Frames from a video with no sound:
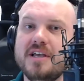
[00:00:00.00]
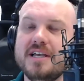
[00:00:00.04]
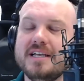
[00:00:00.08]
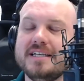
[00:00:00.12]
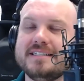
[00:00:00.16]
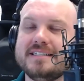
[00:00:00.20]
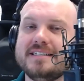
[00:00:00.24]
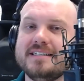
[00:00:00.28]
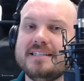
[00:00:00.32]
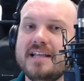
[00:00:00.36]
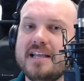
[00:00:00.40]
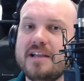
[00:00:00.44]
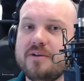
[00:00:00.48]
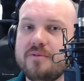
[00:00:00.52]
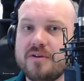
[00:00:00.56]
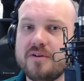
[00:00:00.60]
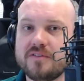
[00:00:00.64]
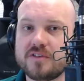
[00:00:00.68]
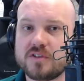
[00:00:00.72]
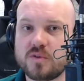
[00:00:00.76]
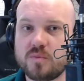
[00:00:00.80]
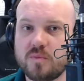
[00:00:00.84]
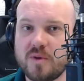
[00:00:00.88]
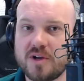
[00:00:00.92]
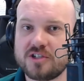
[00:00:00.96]
Today we have a
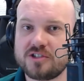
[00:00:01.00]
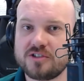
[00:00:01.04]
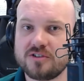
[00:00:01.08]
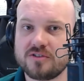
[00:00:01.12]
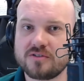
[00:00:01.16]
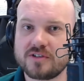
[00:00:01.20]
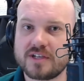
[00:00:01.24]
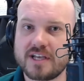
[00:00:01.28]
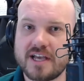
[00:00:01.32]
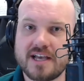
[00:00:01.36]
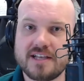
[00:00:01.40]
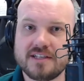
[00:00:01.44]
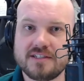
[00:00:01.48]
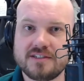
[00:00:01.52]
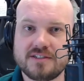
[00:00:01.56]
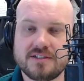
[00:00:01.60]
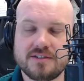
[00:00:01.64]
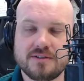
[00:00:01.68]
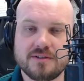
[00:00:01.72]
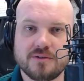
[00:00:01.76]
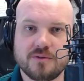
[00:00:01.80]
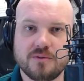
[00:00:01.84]
special guest.